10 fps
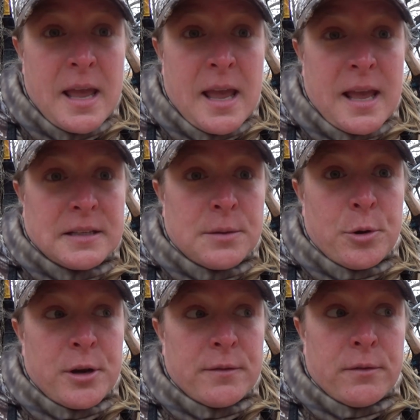head
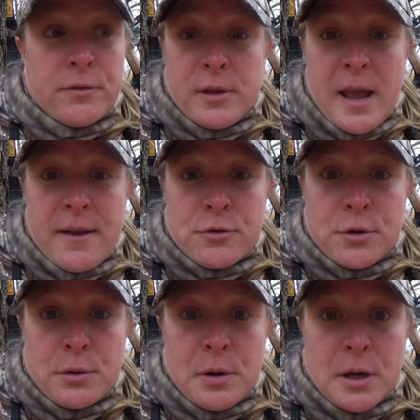somewhere different for the
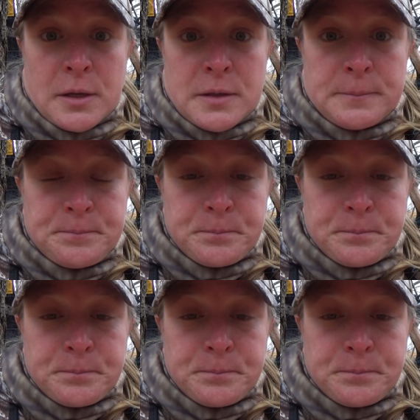afternoon hunt.